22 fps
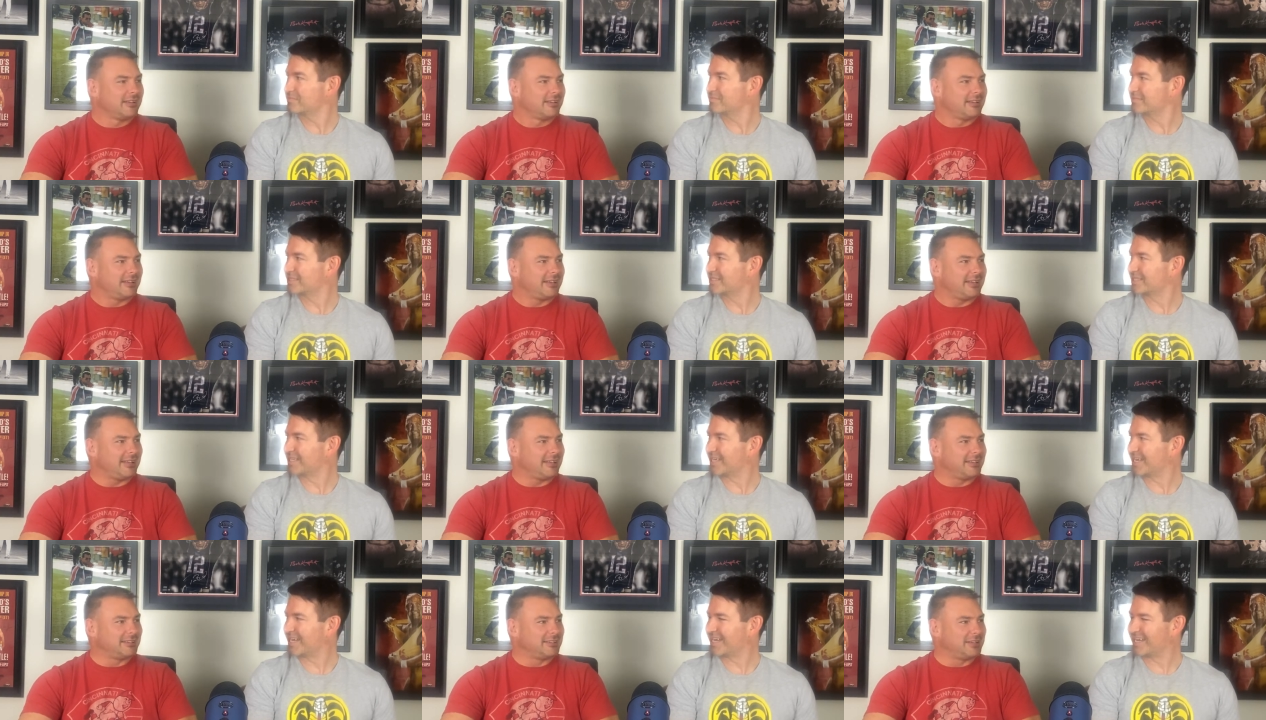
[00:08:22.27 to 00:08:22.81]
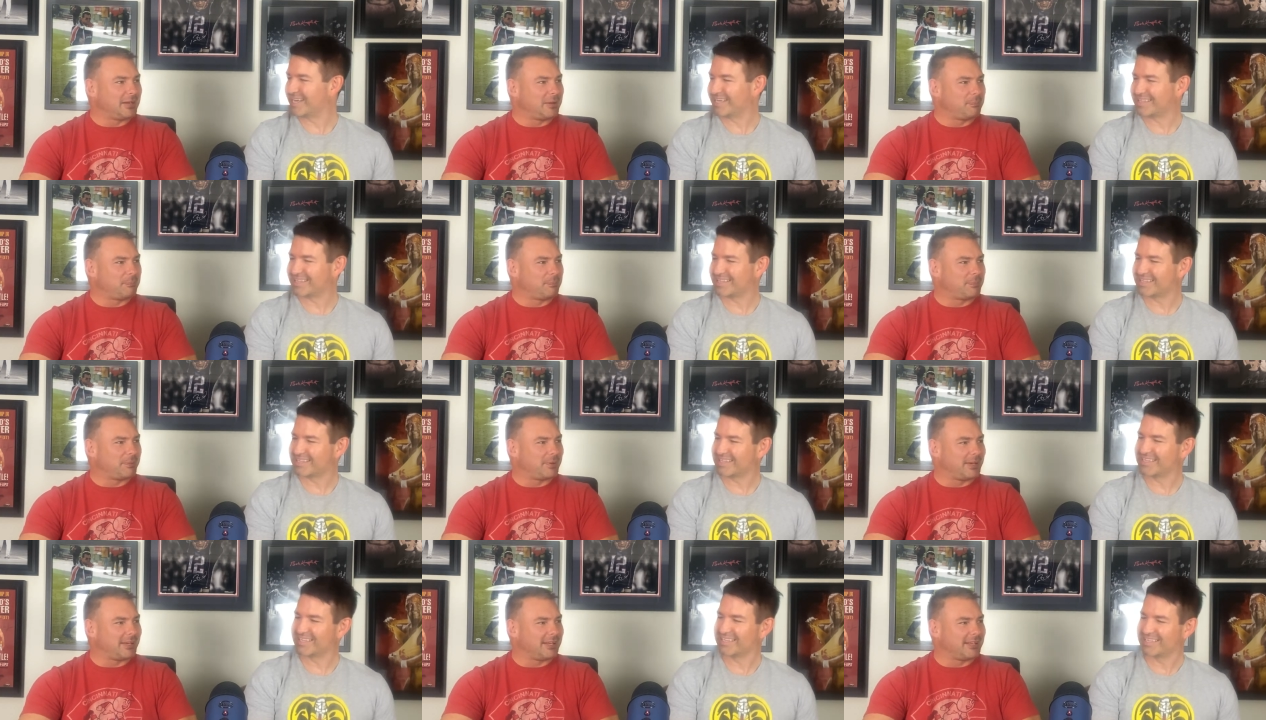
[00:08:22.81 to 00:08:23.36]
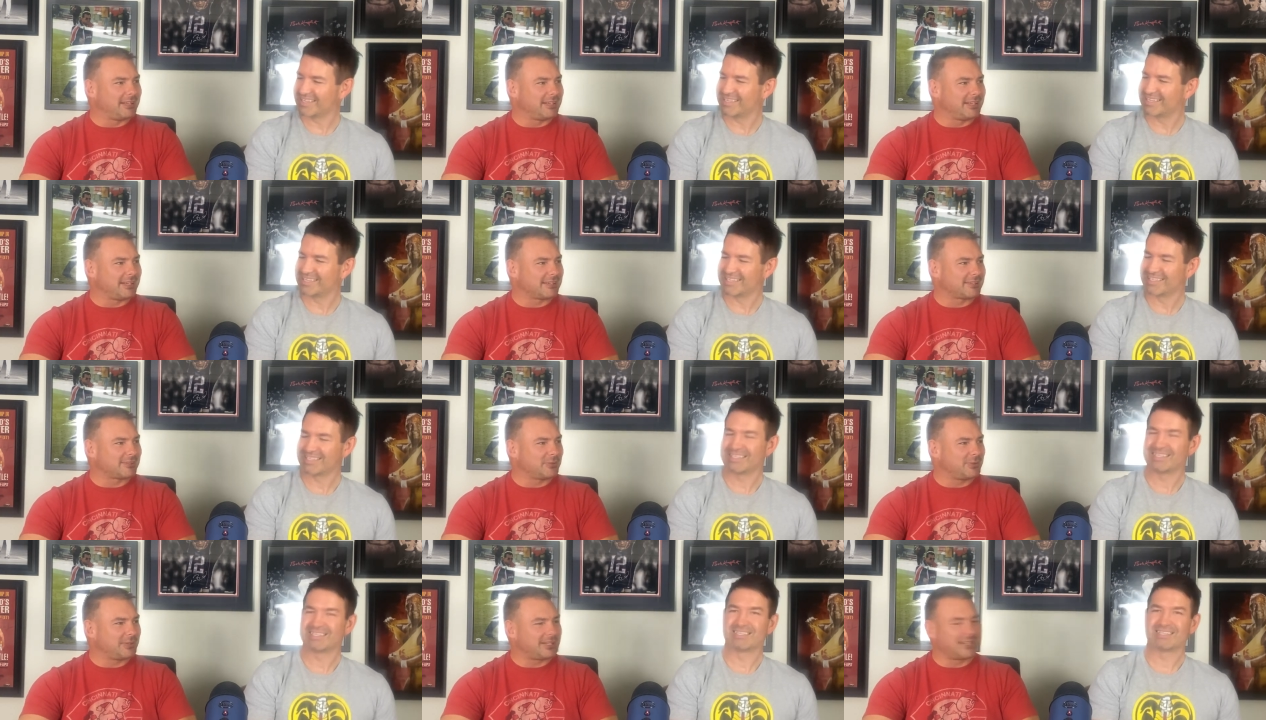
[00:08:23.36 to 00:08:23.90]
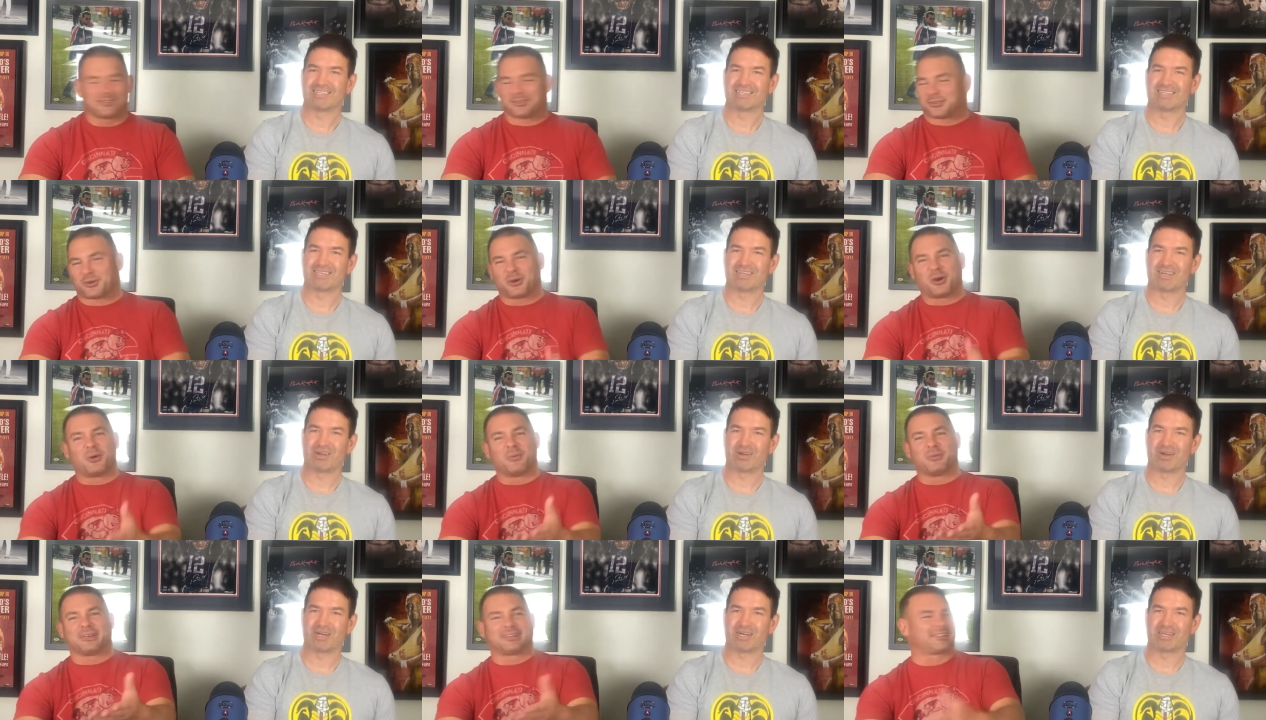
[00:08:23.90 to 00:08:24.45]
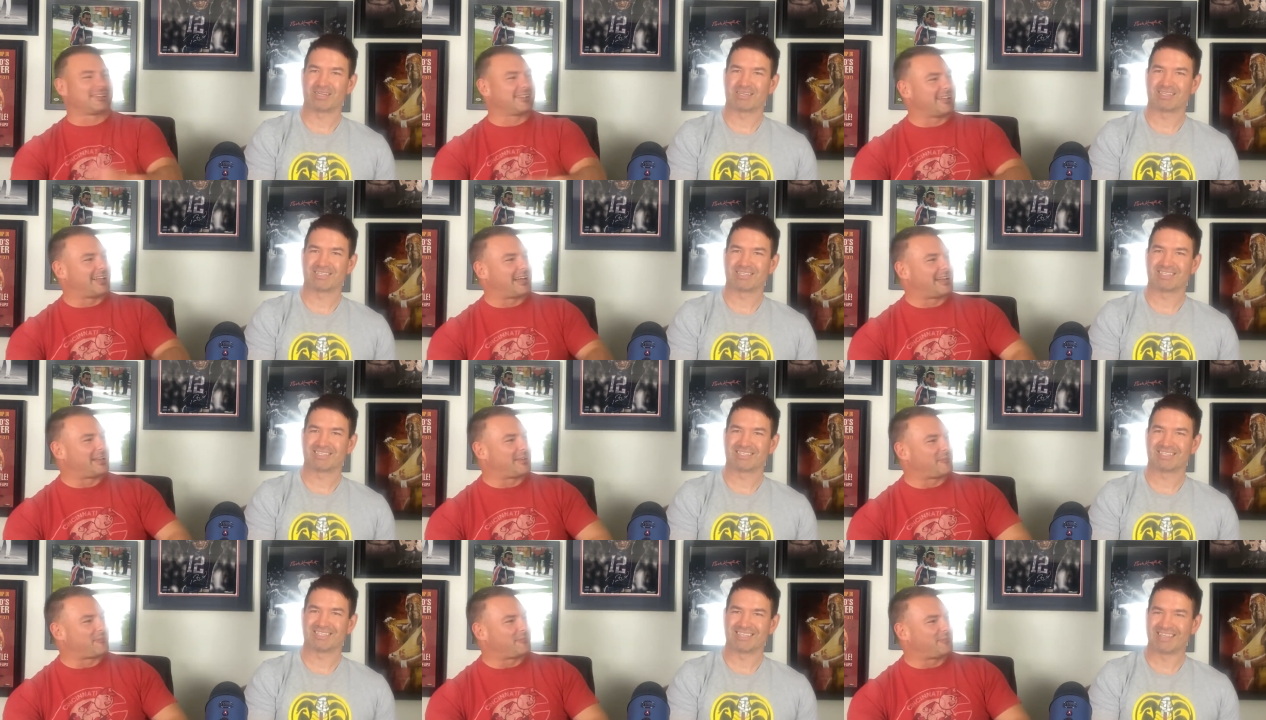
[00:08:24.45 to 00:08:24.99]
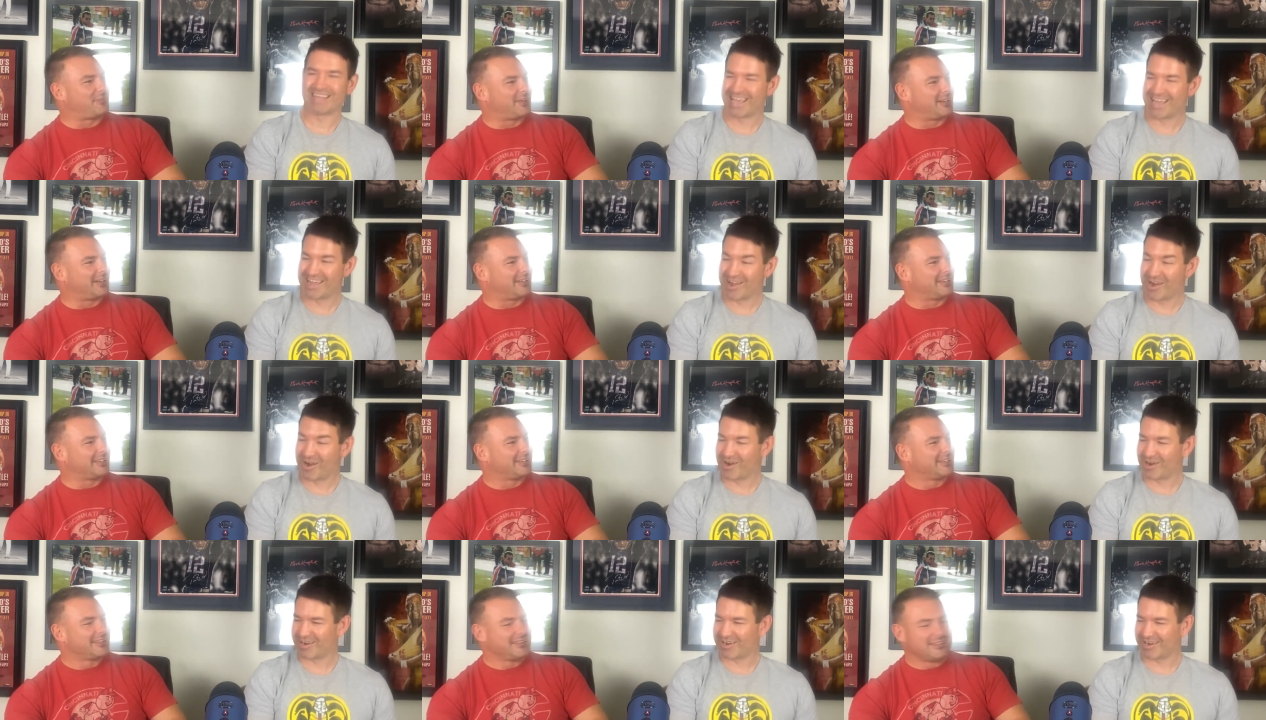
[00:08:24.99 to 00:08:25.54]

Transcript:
Speaker 1: end yeah. up uh, next week. These are always a lot of fun. They are.